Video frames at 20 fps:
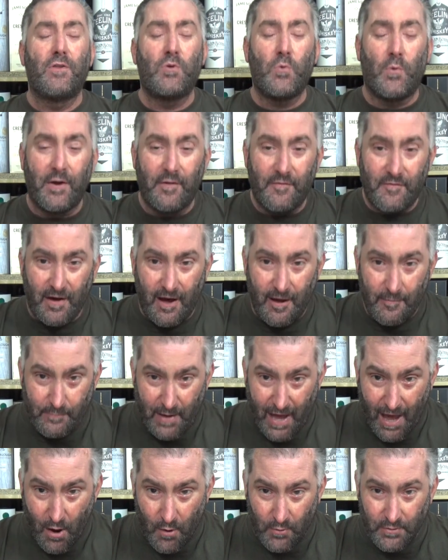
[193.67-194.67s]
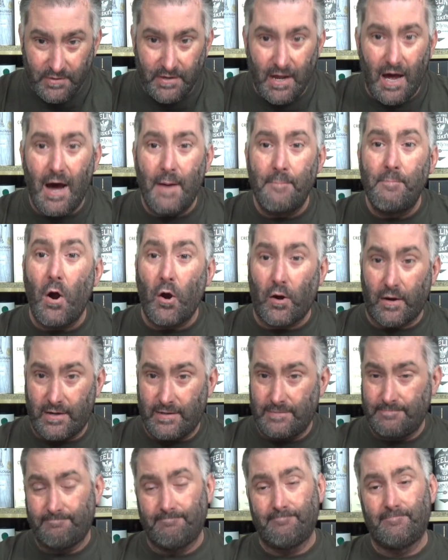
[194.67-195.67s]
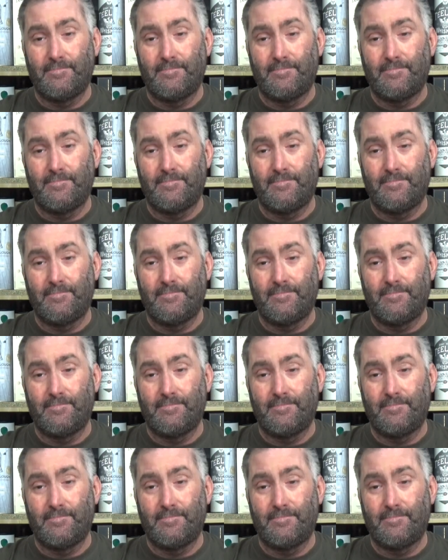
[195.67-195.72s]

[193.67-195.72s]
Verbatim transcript: the 25 pound uh, mark?